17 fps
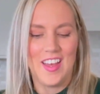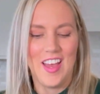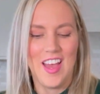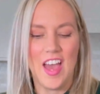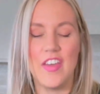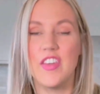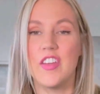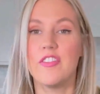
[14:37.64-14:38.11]

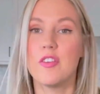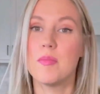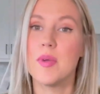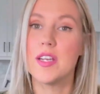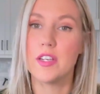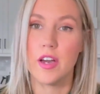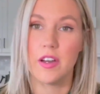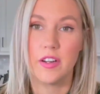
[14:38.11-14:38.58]
And then for
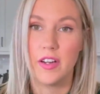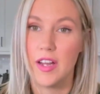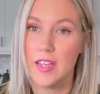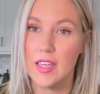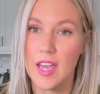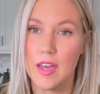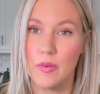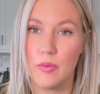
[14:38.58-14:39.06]
my daughter,
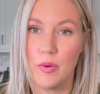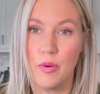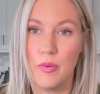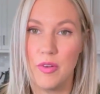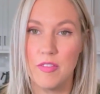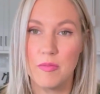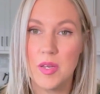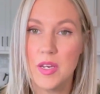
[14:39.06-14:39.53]
again,
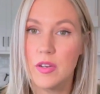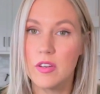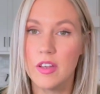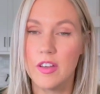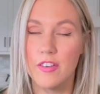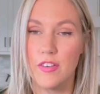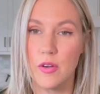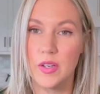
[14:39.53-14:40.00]
we've been
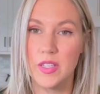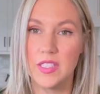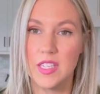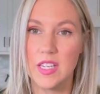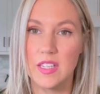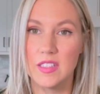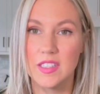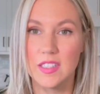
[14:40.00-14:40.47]

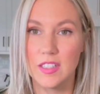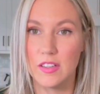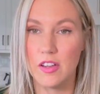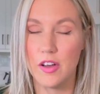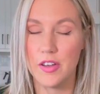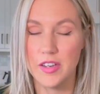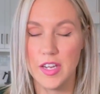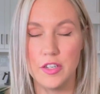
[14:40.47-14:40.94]
focusing still
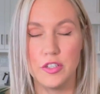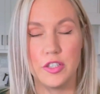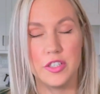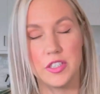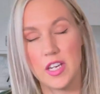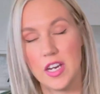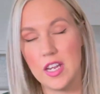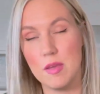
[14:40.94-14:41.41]
on nature
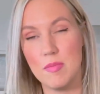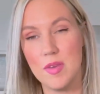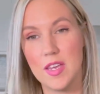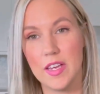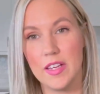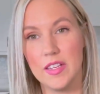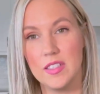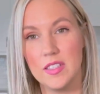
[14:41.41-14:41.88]
study
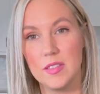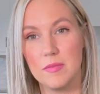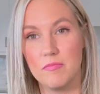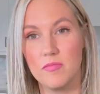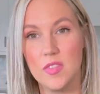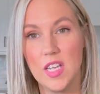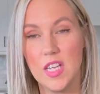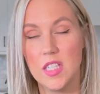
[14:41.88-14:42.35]
because
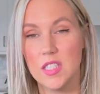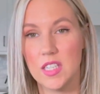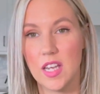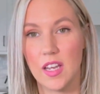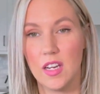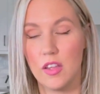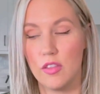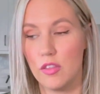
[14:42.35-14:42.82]
in
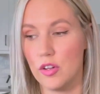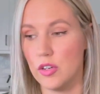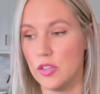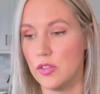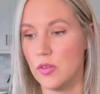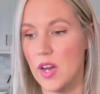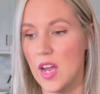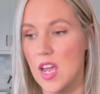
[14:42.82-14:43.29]
2nd and
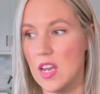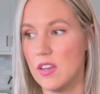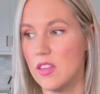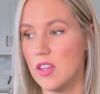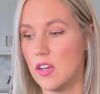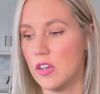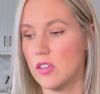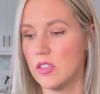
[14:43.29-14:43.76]
3rd
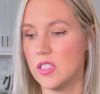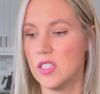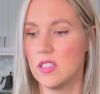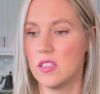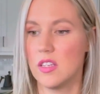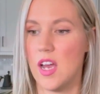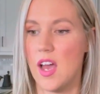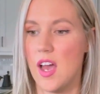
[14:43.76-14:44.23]
grade,
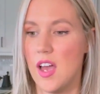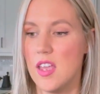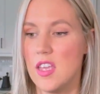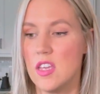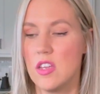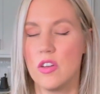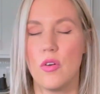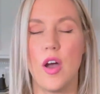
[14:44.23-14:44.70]
there's,
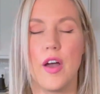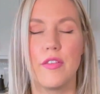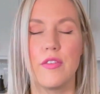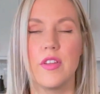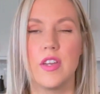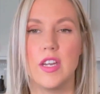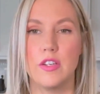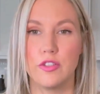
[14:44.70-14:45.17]

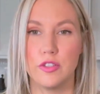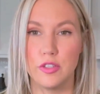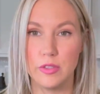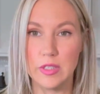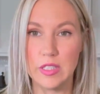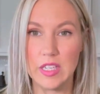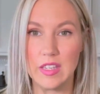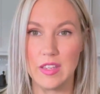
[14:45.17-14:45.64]
other than
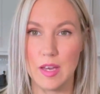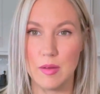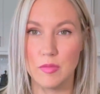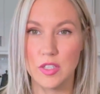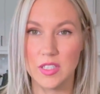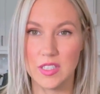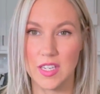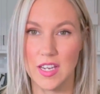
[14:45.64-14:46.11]
introducing them
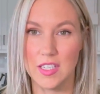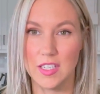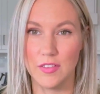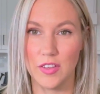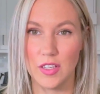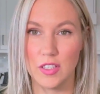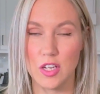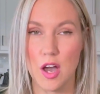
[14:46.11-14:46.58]
to
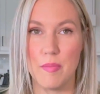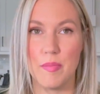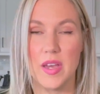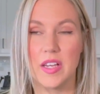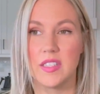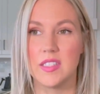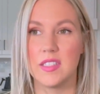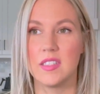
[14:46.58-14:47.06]
scientific
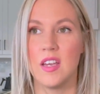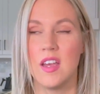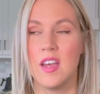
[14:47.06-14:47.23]
topics,